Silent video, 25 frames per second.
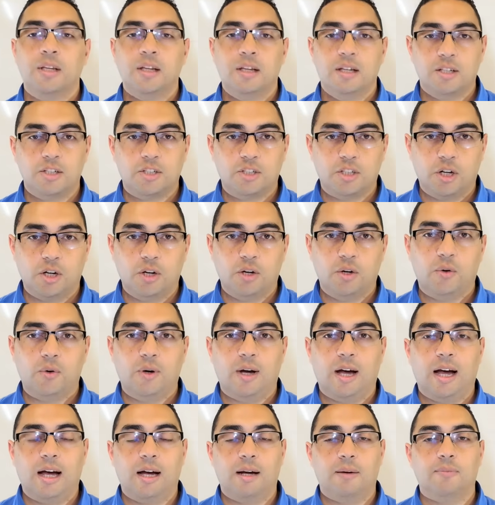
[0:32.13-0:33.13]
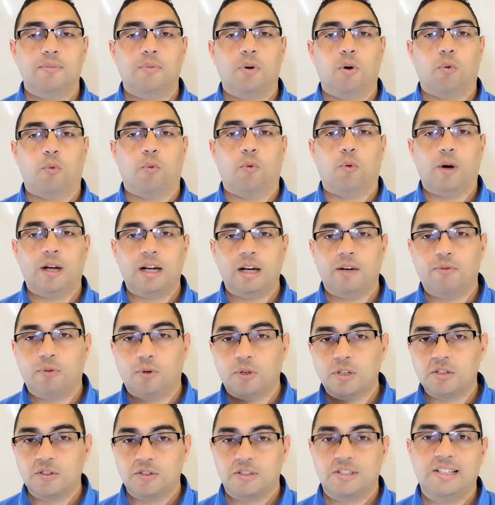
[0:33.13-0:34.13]
So what I've
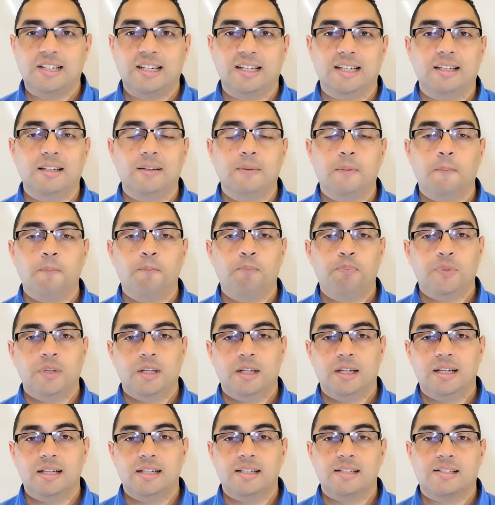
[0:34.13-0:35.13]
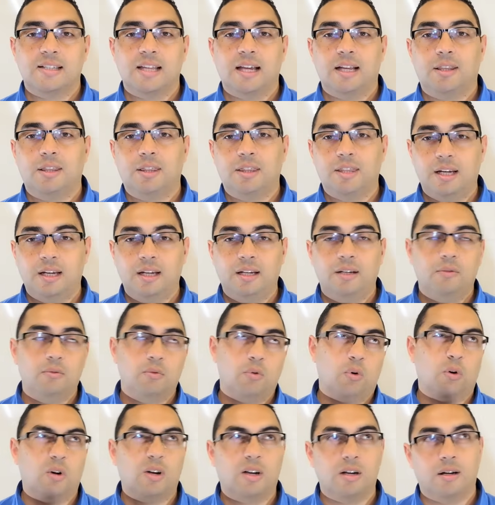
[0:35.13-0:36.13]
also seen is that
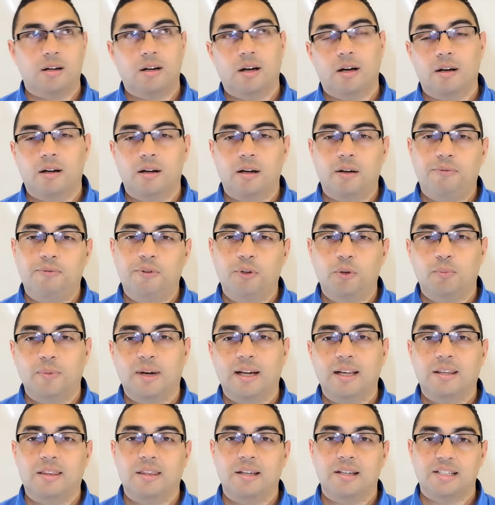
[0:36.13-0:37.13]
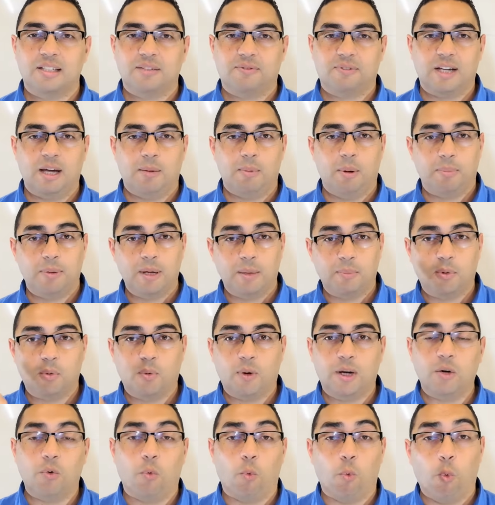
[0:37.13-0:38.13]
a few main things have come up. Number
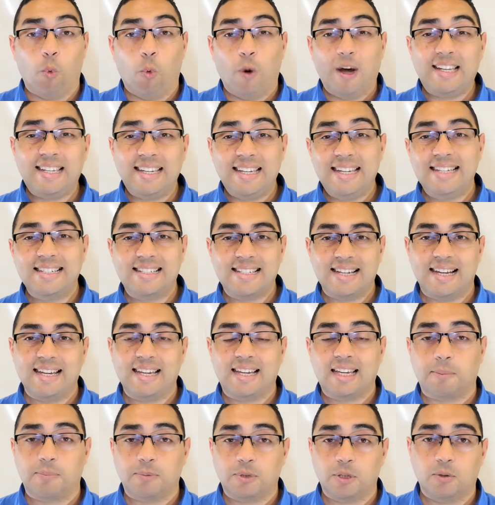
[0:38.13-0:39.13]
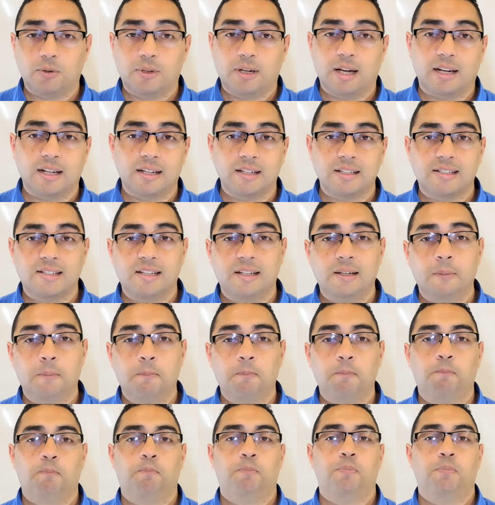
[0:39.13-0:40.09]
one, what is a cryptocurrency?